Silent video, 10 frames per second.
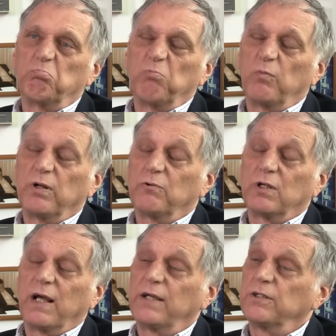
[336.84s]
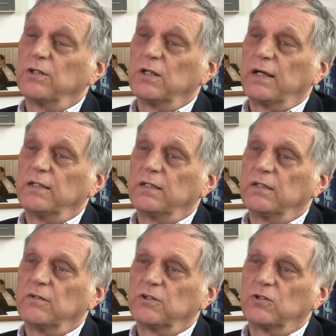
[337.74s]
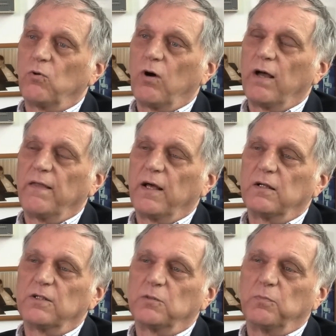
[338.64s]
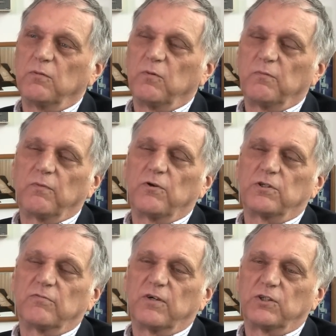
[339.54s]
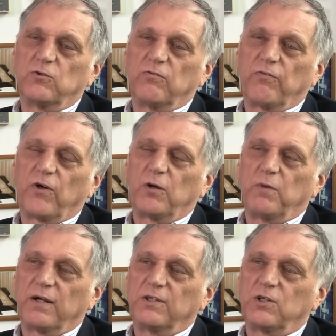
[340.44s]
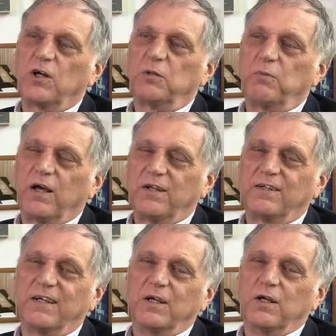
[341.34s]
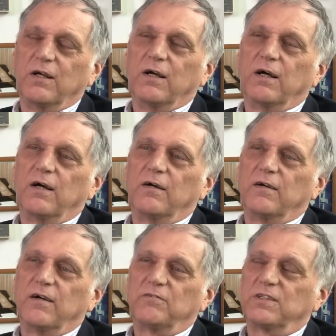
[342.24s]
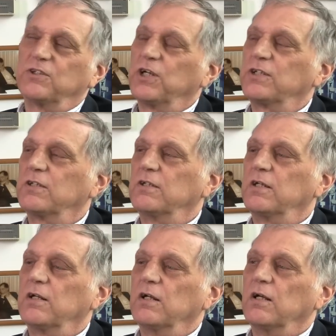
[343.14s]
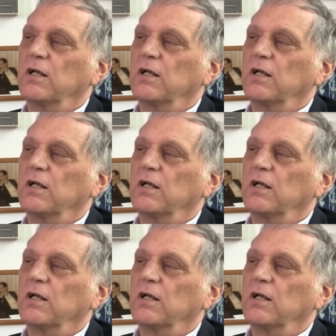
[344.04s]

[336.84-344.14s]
Nobody really has a good idea as to why that is, but those of us who have thought about it and talked about it have suggested that